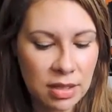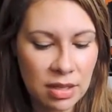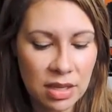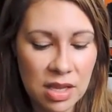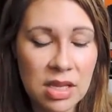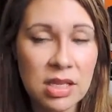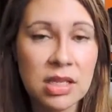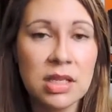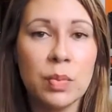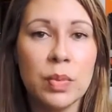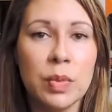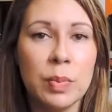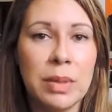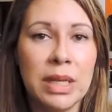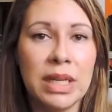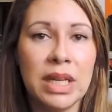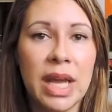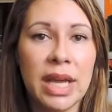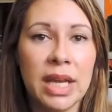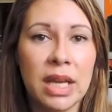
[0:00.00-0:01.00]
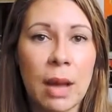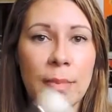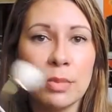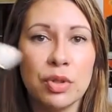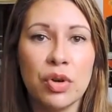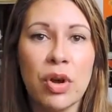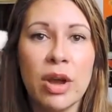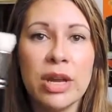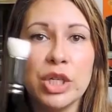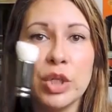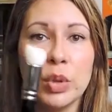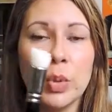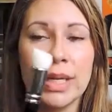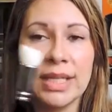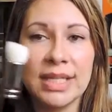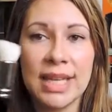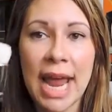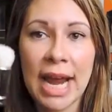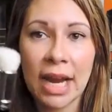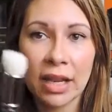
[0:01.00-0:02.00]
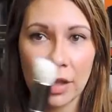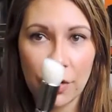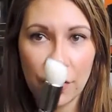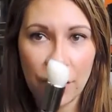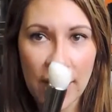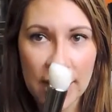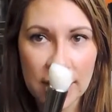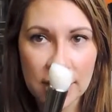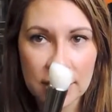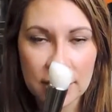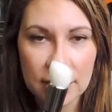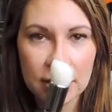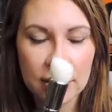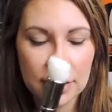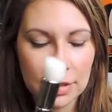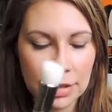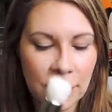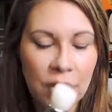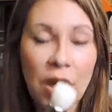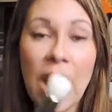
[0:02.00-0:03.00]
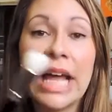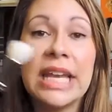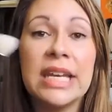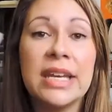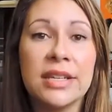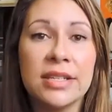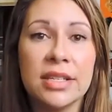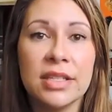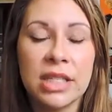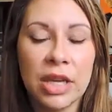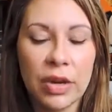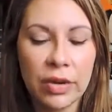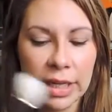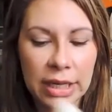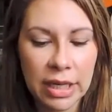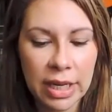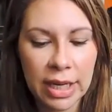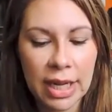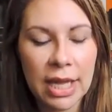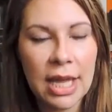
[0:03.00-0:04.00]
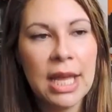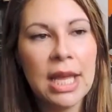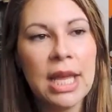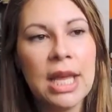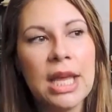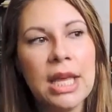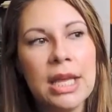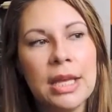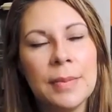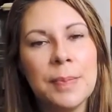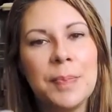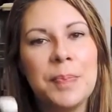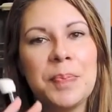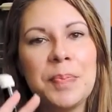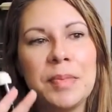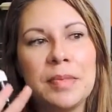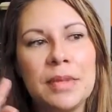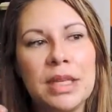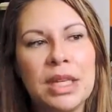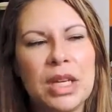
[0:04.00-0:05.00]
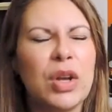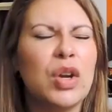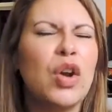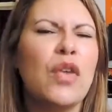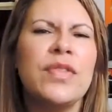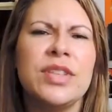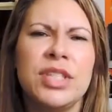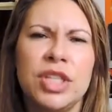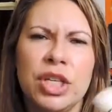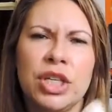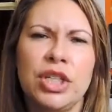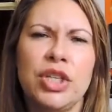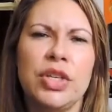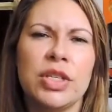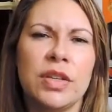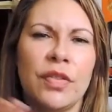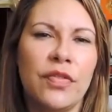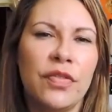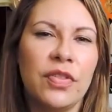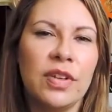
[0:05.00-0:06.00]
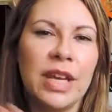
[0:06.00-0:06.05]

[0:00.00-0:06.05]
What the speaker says: This would be like I'm trying to attack their face unnecessarily, like, you know. And obviously you can use a